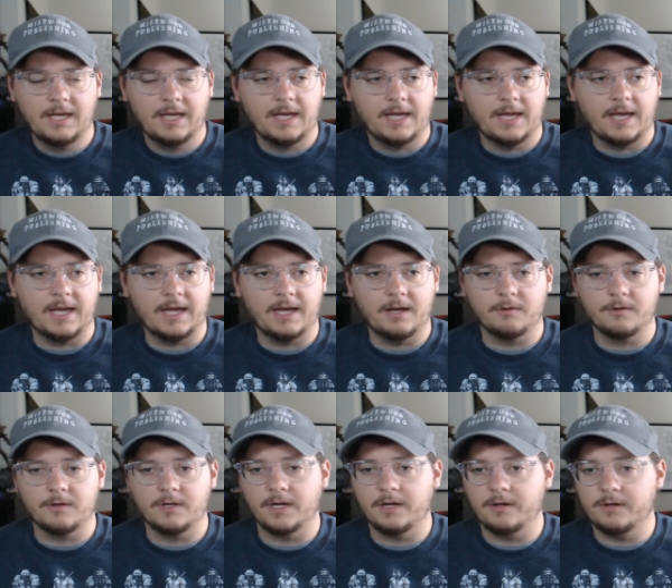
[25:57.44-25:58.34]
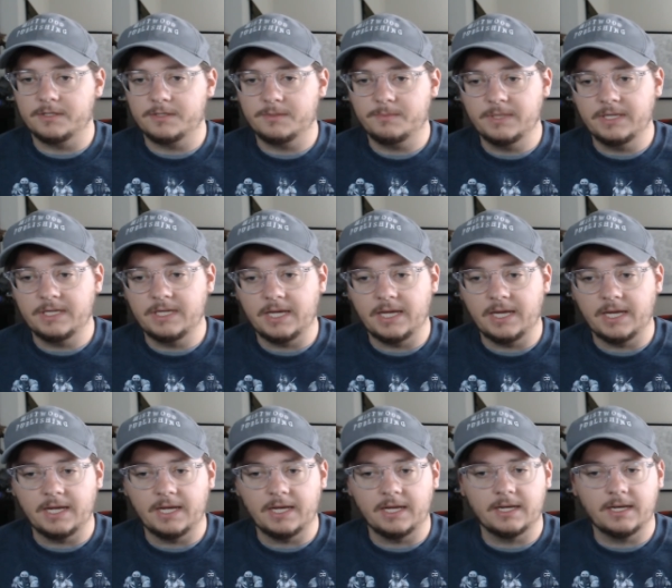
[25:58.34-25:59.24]
how Neris
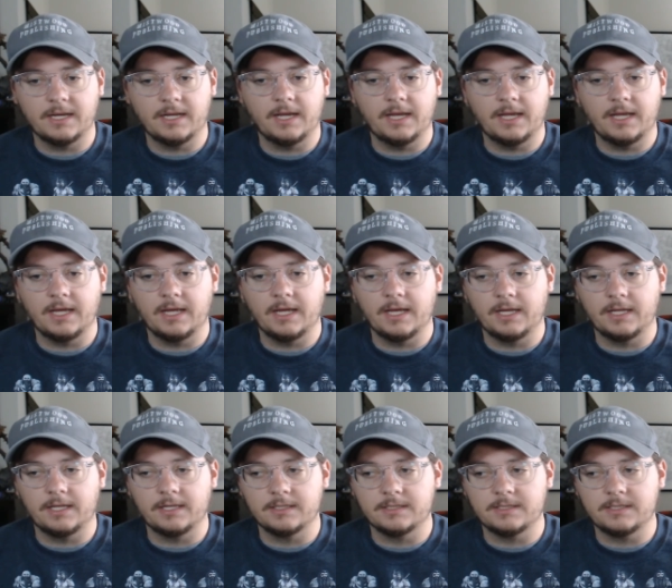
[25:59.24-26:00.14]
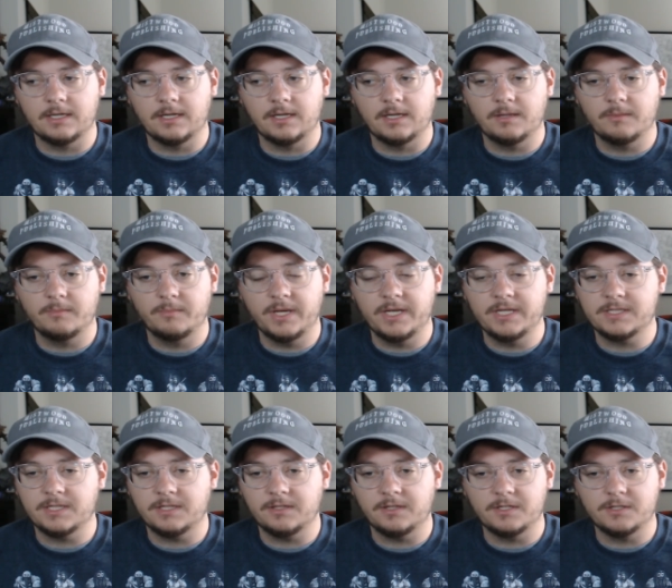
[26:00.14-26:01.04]
began, and uh,
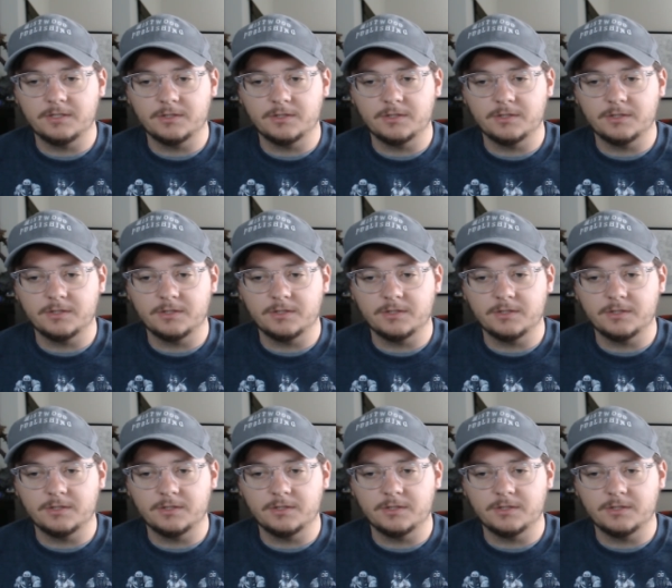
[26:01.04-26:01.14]
basically just